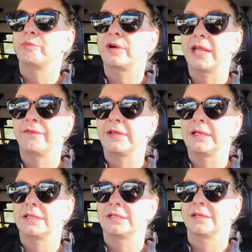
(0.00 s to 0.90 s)

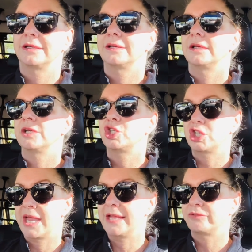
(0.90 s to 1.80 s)
private
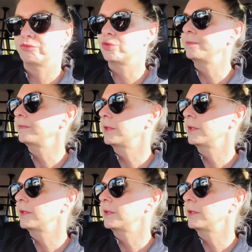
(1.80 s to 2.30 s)
chat room.